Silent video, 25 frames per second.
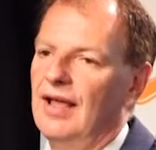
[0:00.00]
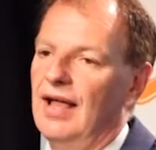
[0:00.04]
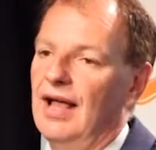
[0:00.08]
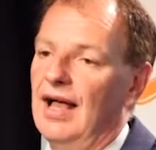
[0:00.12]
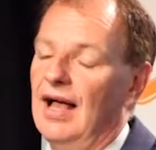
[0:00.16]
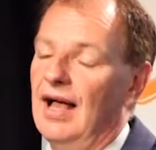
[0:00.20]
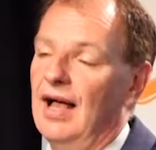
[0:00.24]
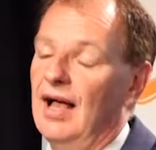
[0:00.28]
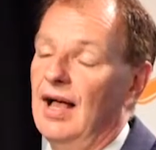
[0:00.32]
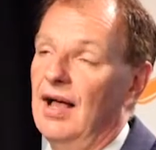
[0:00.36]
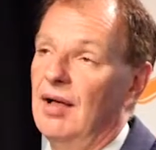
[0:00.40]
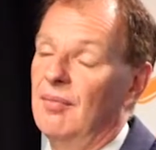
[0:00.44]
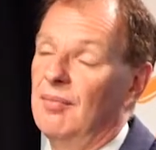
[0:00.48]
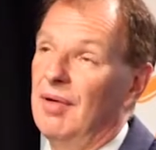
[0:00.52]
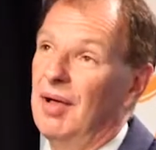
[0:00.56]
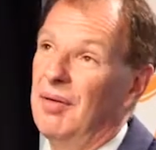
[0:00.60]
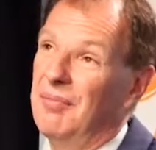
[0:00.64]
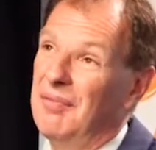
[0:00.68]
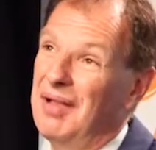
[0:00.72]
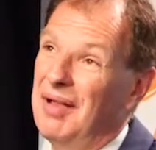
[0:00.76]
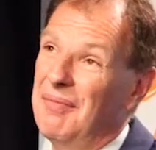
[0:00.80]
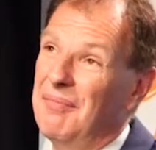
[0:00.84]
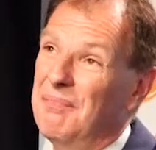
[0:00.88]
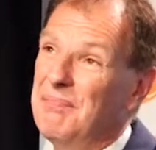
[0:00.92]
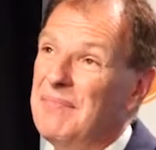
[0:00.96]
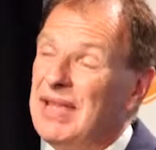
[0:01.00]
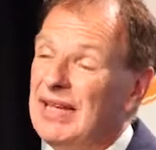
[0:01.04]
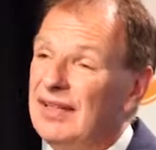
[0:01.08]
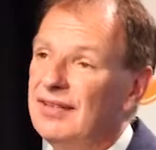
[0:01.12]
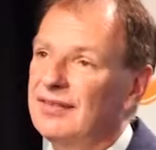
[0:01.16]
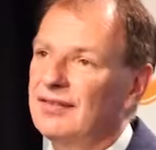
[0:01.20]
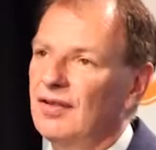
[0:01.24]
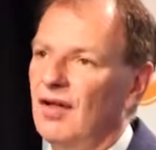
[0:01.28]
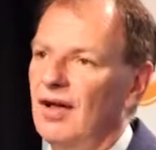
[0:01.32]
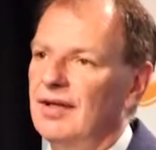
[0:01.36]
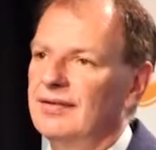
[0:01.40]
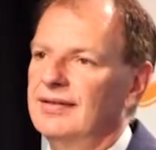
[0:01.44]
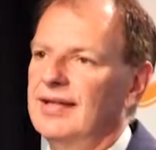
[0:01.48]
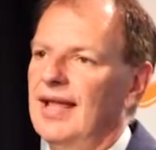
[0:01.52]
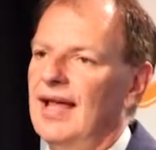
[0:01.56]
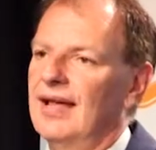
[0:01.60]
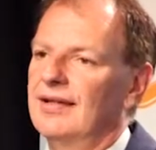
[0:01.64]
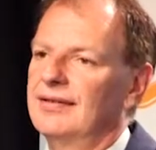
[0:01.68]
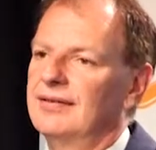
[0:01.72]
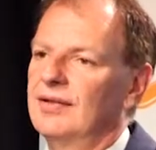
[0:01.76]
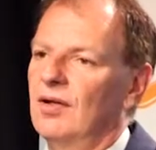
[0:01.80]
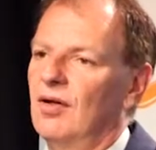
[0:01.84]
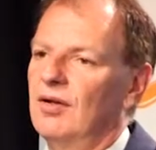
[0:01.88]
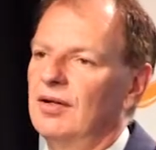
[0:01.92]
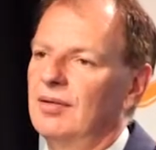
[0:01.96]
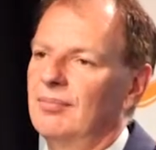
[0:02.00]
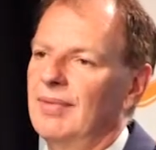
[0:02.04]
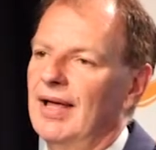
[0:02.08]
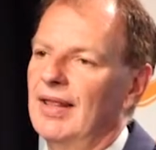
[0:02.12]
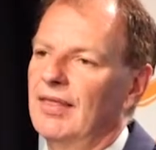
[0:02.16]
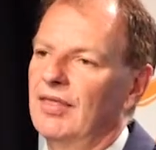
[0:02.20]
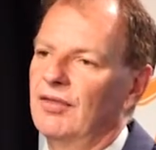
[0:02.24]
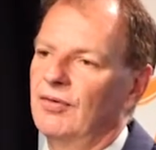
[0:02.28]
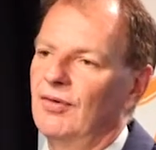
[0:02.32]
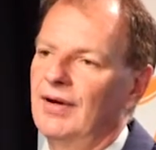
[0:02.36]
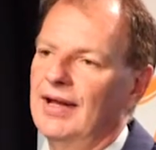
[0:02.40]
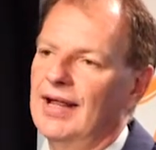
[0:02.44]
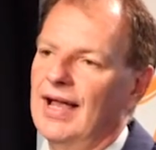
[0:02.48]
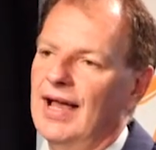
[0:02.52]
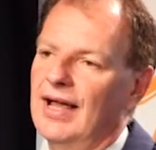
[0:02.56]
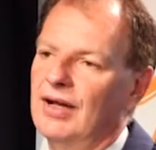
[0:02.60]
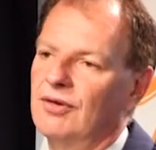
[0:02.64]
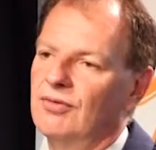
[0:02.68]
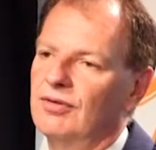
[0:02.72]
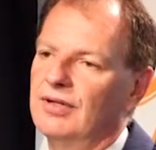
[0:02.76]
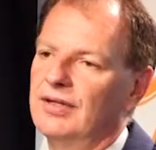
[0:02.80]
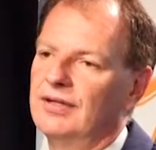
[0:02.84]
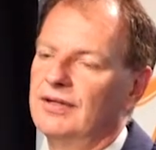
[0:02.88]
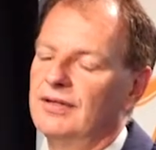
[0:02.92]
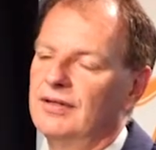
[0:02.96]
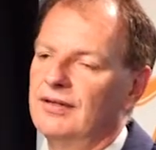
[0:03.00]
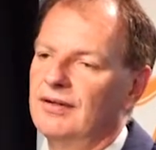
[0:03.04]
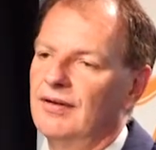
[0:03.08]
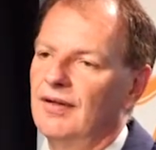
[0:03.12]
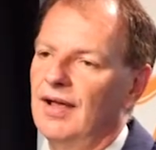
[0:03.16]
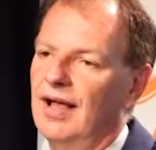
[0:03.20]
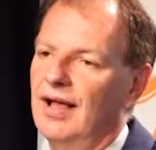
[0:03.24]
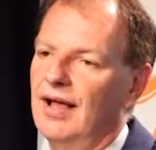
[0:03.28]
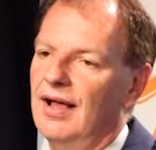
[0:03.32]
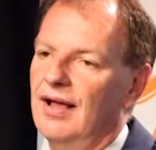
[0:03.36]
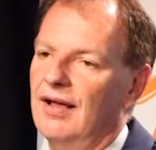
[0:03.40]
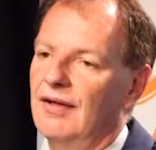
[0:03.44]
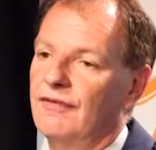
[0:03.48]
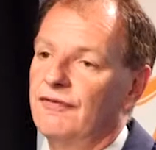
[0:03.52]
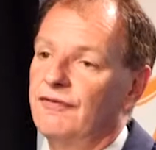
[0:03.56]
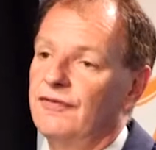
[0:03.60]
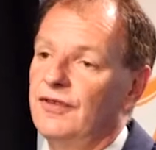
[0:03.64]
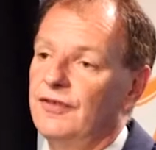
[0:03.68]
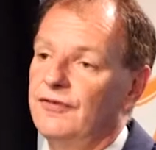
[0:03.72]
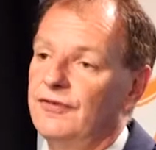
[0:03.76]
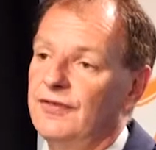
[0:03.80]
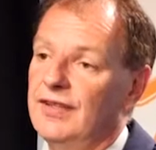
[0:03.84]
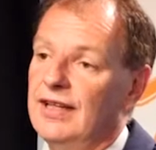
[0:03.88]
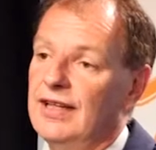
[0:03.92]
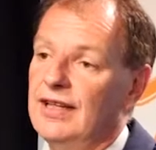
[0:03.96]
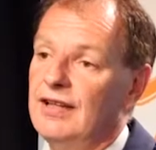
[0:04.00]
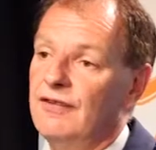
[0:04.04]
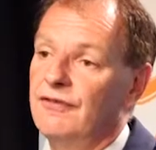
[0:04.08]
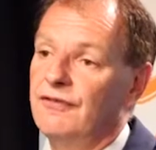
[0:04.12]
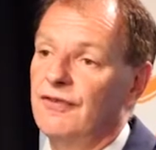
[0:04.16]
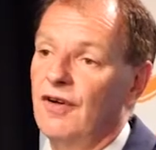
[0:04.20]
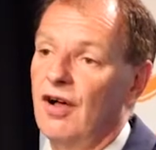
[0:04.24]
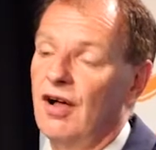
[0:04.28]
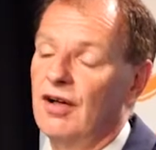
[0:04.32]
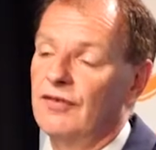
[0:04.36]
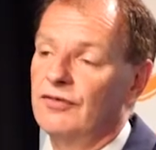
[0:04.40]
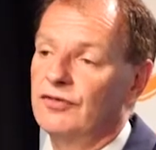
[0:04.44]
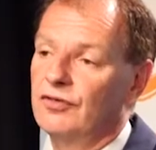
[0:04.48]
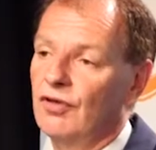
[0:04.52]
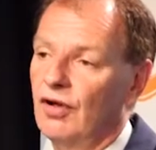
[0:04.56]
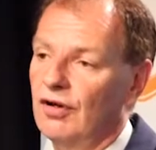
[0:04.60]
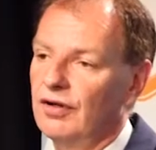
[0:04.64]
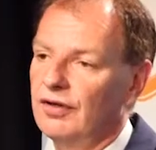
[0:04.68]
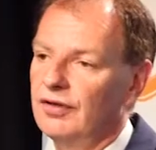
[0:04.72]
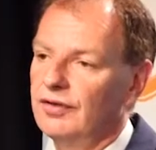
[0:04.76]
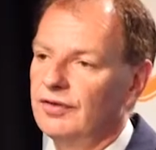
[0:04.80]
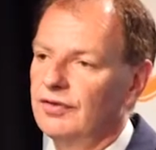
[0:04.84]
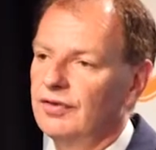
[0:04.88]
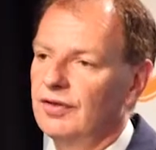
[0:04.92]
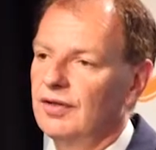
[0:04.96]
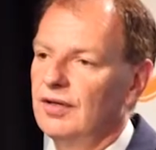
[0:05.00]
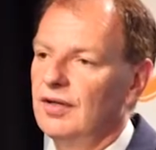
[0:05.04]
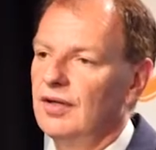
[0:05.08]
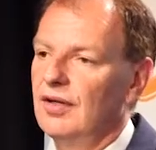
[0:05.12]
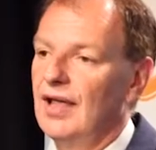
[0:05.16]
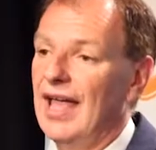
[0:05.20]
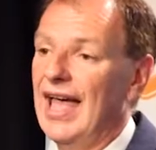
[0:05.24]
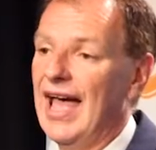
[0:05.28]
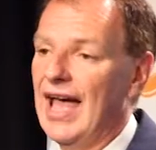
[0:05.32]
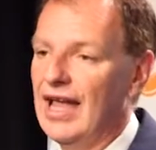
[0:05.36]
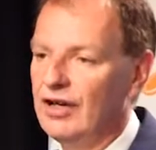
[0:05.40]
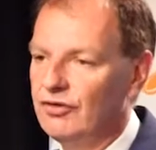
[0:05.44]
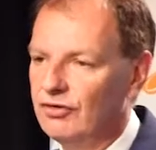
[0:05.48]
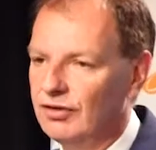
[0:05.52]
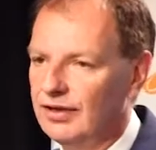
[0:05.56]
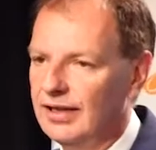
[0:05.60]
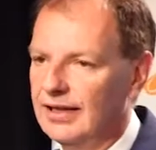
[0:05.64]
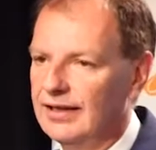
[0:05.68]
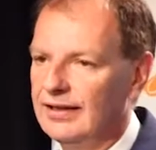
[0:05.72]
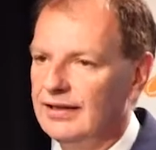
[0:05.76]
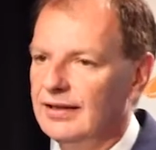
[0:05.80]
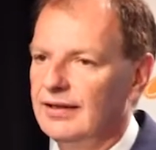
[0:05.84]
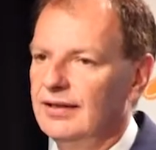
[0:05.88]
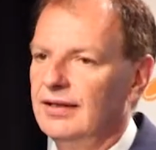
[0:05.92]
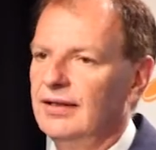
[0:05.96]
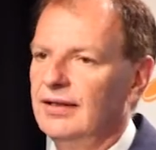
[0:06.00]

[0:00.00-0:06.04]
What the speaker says: a mid-sized household, about $355 annually